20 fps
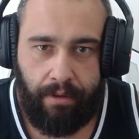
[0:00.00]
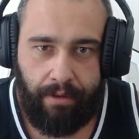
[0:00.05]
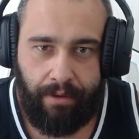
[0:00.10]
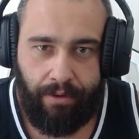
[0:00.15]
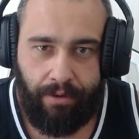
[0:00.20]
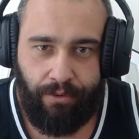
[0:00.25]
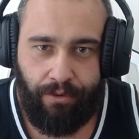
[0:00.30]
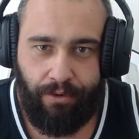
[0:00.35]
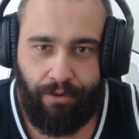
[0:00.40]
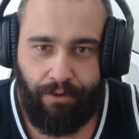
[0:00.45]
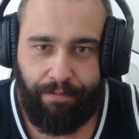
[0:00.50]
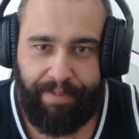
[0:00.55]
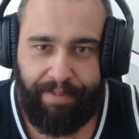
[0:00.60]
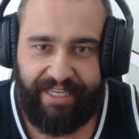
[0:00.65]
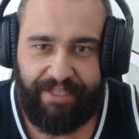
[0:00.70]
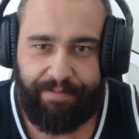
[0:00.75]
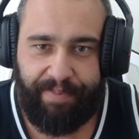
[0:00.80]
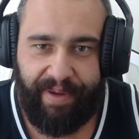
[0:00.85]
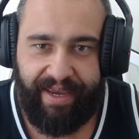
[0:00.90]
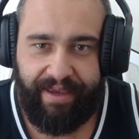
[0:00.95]
Ooh, big
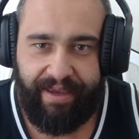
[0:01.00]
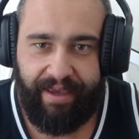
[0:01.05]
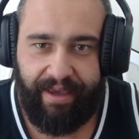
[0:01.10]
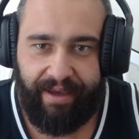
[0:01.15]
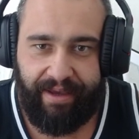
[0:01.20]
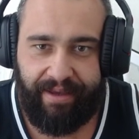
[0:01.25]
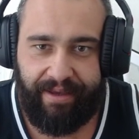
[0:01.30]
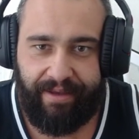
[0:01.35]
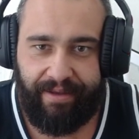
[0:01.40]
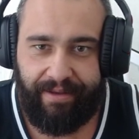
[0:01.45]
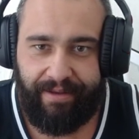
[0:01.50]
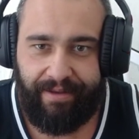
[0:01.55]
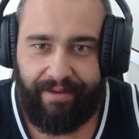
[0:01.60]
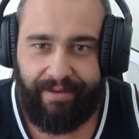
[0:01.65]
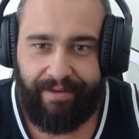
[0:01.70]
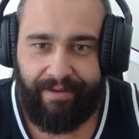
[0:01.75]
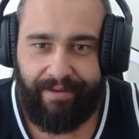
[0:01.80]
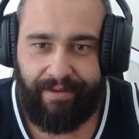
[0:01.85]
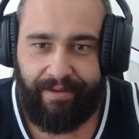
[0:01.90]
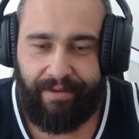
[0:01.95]
spin kick.
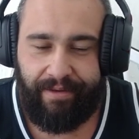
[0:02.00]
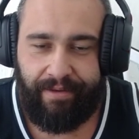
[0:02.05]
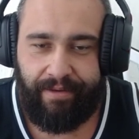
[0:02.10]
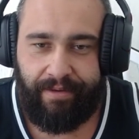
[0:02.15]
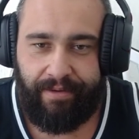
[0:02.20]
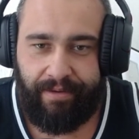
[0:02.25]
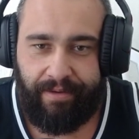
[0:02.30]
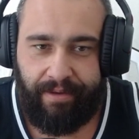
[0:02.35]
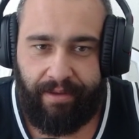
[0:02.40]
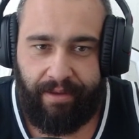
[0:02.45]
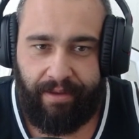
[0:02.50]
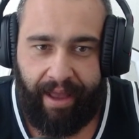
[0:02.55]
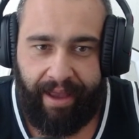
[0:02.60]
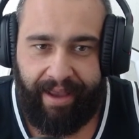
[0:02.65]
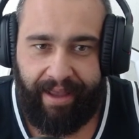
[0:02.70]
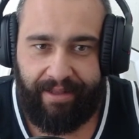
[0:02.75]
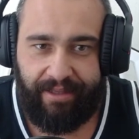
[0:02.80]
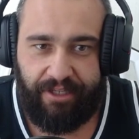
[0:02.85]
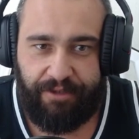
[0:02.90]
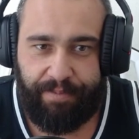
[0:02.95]
I
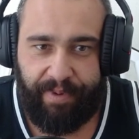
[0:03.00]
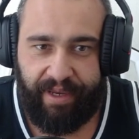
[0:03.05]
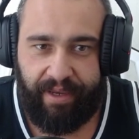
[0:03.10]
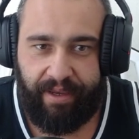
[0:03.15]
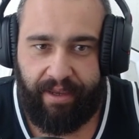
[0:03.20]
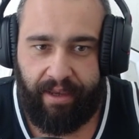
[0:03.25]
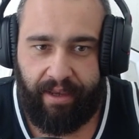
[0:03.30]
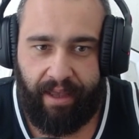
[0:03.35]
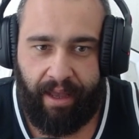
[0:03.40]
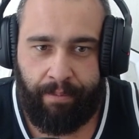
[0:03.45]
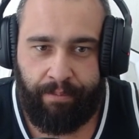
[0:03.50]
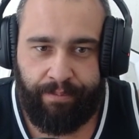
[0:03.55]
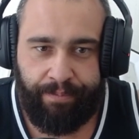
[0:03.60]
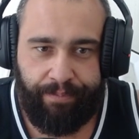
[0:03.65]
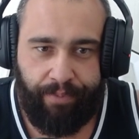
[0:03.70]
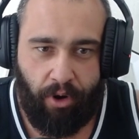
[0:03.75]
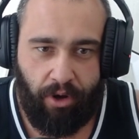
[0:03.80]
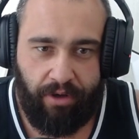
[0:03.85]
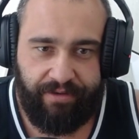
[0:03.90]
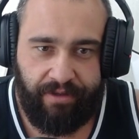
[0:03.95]
got the spin kick. I'm
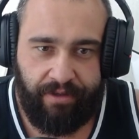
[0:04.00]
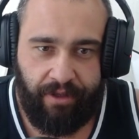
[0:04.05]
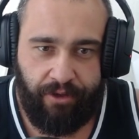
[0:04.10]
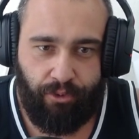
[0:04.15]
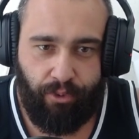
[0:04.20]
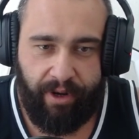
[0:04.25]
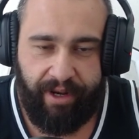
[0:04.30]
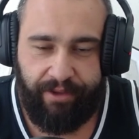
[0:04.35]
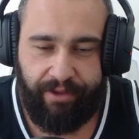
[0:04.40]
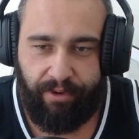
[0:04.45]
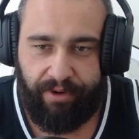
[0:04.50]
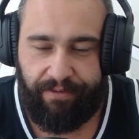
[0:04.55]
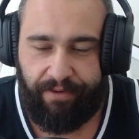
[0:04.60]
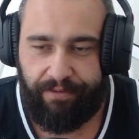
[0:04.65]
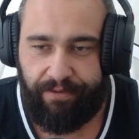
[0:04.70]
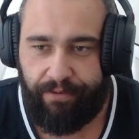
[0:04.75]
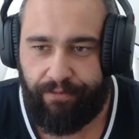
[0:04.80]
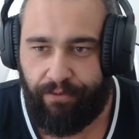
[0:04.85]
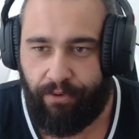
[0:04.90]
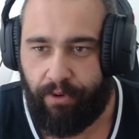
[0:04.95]
pausing. The
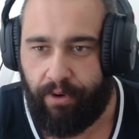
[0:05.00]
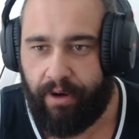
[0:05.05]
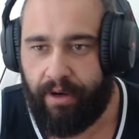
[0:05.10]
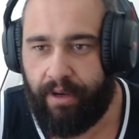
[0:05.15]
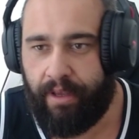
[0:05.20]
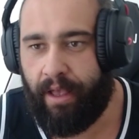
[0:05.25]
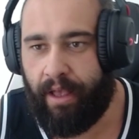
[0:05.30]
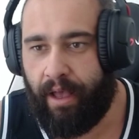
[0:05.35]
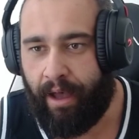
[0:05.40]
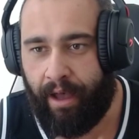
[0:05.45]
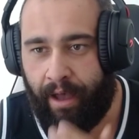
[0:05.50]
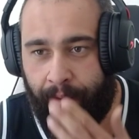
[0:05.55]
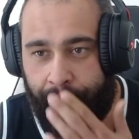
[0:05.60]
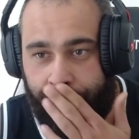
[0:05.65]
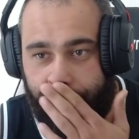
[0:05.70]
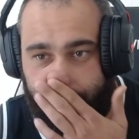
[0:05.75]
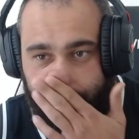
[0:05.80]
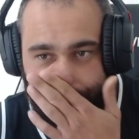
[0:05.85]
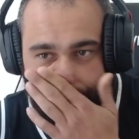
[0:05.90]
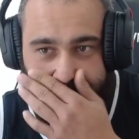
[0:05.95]
23:54.
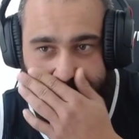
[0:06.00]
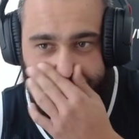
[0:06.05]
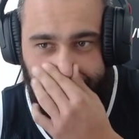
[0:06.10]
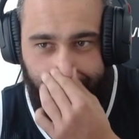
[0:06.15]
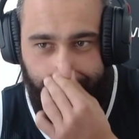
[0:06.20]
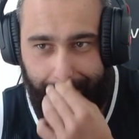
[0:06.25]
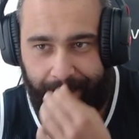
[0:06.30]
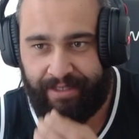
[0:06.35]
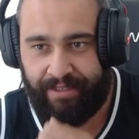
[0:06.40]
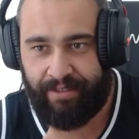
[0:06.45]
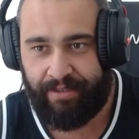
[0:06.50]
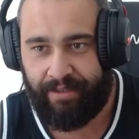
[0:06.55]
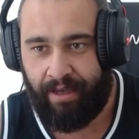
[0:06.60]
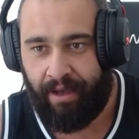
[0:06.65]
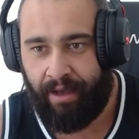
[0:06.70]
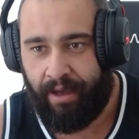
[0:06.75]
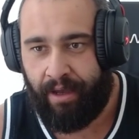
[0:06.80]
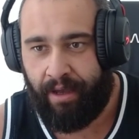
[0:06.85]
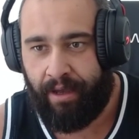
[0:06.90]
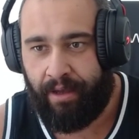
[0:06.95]
Big spin kick is...
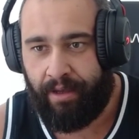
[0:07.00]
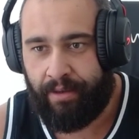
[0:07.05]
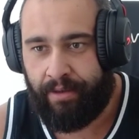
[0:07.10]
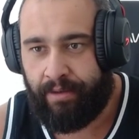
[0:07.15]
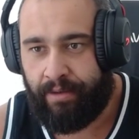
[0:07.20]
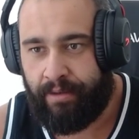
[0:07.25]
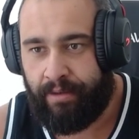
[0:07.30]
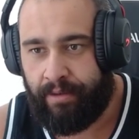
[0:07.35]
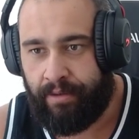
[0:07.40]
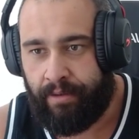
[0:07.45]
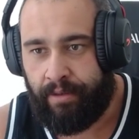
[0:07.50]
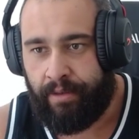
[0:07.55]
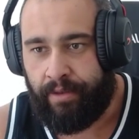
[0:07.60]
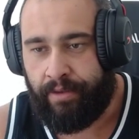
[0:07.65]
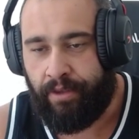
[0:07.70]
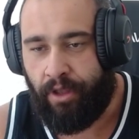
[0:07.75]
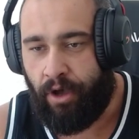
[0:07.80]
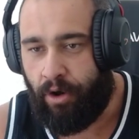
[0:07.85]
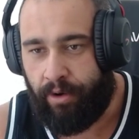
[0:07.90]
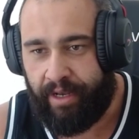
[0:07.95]

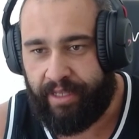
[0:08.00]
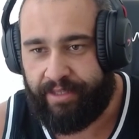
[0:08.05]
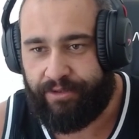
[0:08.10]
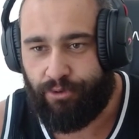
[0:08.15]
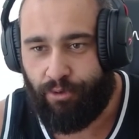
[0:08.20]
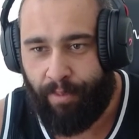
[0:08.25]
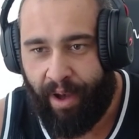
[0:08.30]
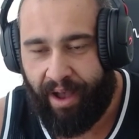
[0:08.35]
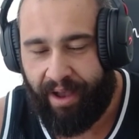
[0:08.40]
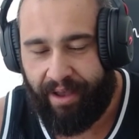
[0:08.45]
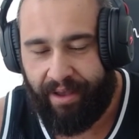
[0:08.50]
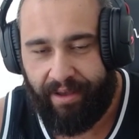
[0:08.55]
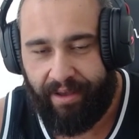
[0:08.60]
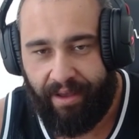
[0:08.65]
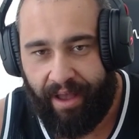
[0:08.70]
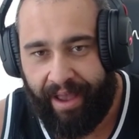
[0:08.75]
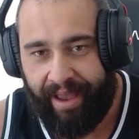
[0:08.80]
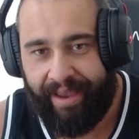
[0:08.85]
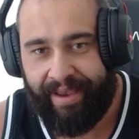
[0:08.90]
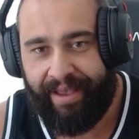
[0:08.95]
No, that's Umaga.
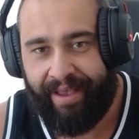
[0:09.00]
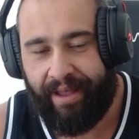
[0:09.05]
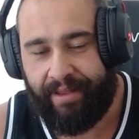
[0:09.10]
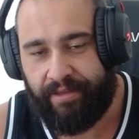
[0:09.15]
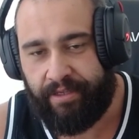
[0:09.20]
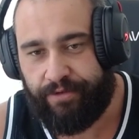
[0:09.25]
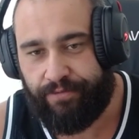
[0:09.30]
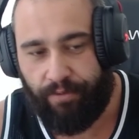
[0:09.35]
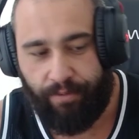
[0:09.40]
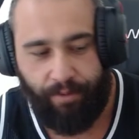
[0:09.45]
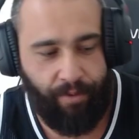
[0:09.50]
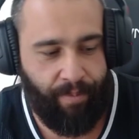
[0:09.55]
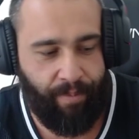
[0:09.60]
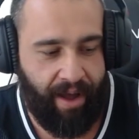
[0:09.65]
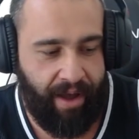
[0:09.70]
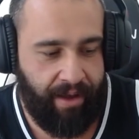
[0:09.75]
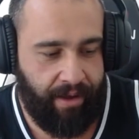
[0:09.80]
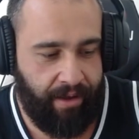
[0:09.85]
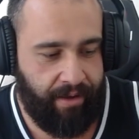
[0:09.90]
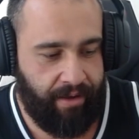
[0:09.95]
I got this from
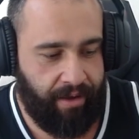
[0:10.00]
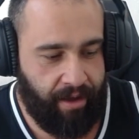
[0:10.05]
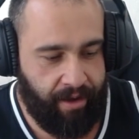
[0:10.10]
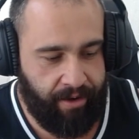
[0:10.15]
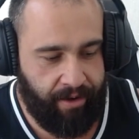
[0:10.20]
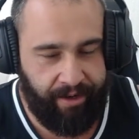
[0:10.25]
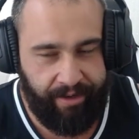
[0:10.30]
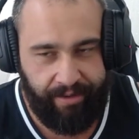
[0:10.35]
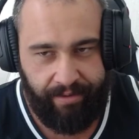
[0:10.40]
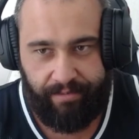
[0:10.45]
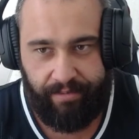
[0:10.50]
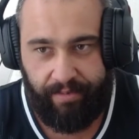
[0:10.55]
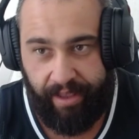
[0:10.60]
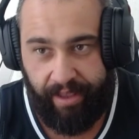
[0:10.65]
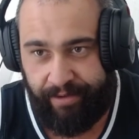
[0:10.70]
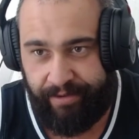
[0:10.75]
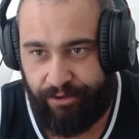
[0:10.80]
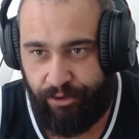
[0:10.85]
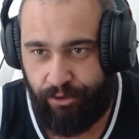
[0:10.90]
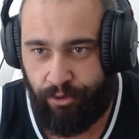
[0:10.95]
Umaga.
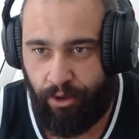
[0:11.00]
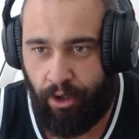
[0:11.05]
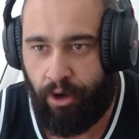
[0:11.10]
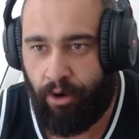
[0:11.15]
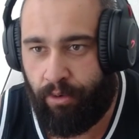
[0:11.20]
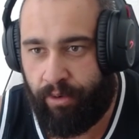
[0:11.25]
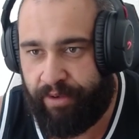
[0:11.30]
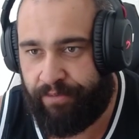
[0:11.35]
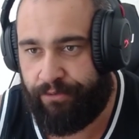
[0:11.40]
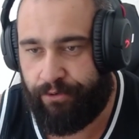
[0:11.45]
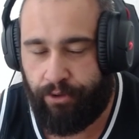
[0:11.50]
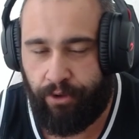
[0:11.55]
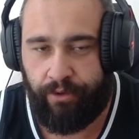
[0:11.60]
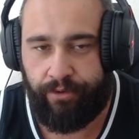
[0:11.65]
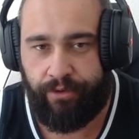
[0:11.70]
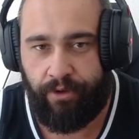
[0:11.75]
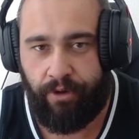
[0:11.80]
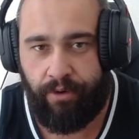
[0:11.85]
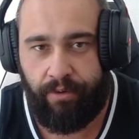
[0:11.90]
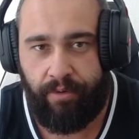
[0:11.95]
As you know, if you don't
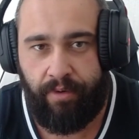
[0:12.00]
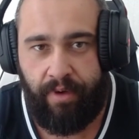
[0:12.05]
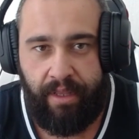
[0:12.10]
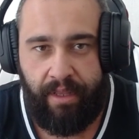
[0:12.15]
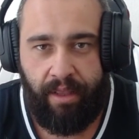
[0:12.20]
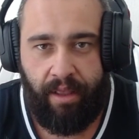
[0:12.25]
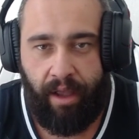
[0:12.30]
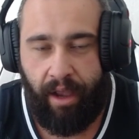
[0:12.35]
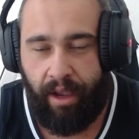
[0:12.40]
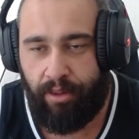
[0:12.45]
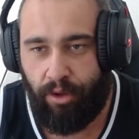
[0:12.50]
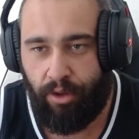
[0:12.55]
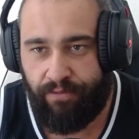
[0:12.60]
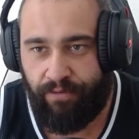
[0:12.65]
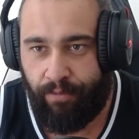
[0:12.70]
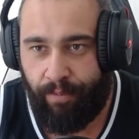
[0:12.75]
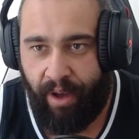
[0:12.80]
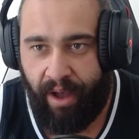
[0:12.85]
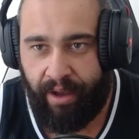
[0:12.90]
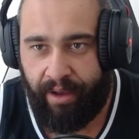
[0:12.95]
know. I love
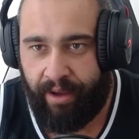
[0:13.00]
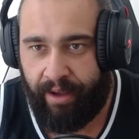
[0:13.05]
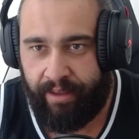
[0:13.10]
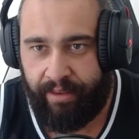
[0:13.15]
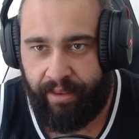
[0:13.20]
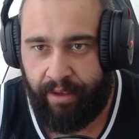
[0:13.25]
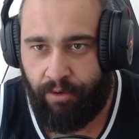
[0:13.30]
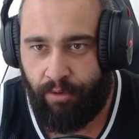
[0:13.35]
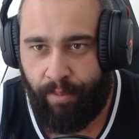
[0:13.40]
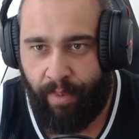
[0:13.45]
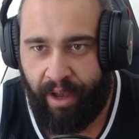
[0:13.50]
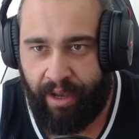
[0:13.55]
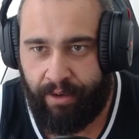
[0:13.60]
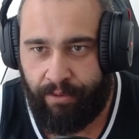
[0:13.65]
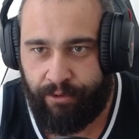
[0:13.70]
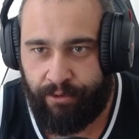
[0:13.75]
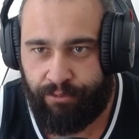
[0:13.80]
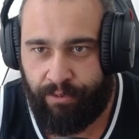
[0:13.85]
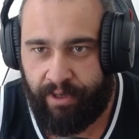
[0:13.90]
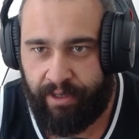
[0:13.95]
Umaga. I think Umaga
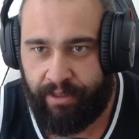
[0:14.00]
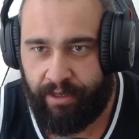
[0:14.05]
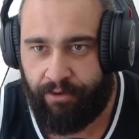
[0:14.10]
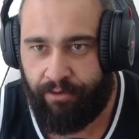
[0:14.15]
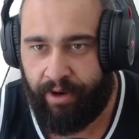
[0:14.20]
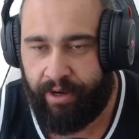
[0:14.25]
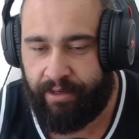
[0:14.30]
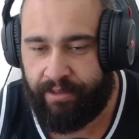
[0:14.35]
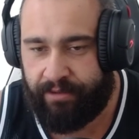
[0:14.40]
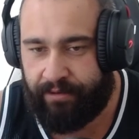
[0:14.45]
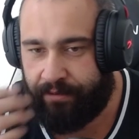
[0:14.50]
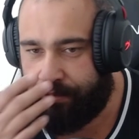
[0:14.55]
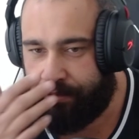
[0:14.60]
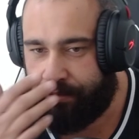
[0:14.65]
was one of the greatest